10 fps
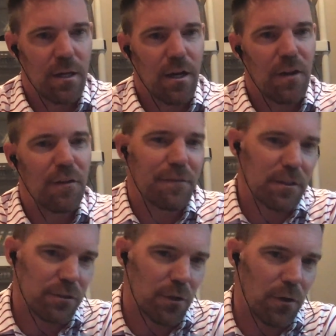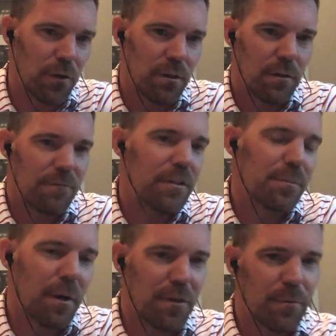on the first hole,
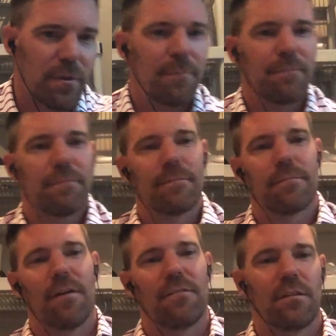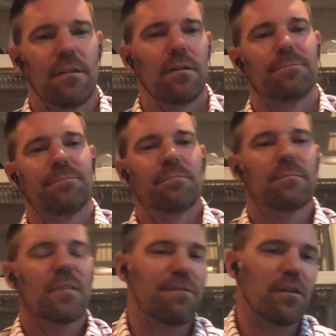first par 3 of the deal
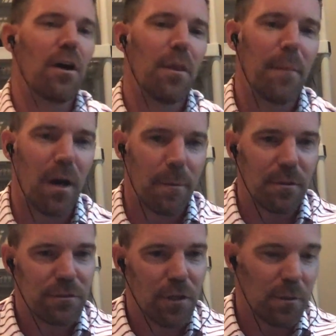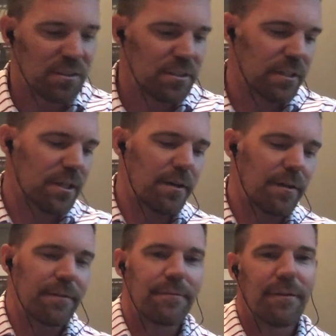for all the marbles. So there was
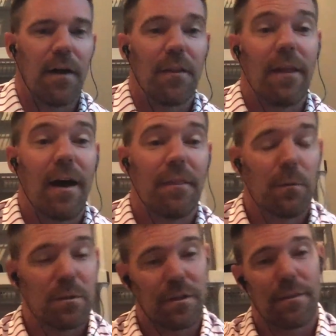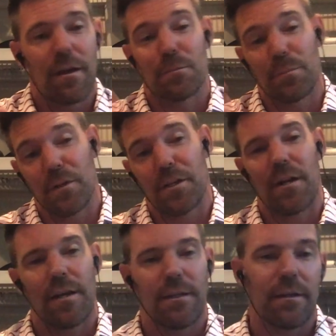600 on the line there, which I thought was a pretty
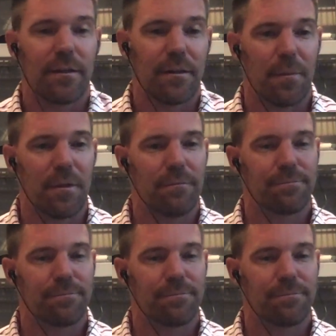good idea. You know what I mean?